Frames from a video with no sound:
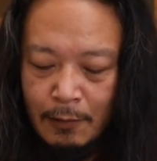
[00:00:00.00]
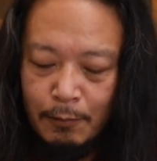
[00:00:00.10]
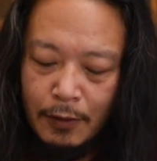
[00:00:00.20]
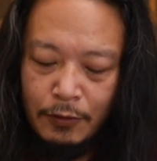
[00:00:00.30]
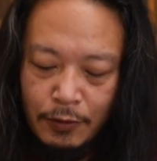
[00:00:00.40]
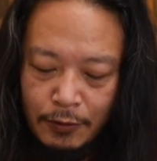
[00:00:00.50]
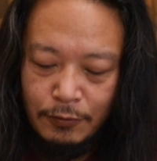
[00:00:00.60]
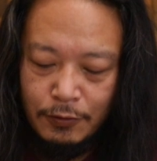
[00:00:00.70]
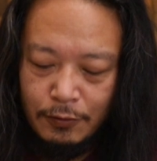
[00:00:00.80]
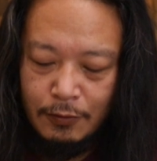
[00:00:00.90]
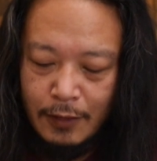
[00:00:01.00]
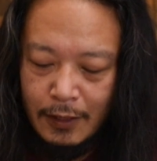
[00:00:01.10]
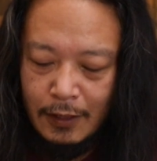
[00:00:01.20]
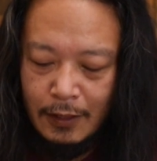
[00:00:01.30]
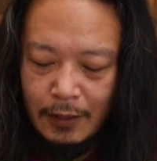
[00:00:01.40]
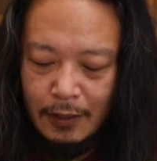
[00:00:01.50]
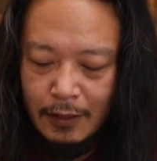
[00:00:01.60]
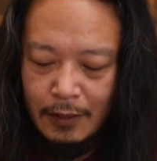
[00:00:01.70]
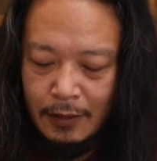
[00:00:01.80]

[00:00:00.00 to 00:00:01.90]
but usually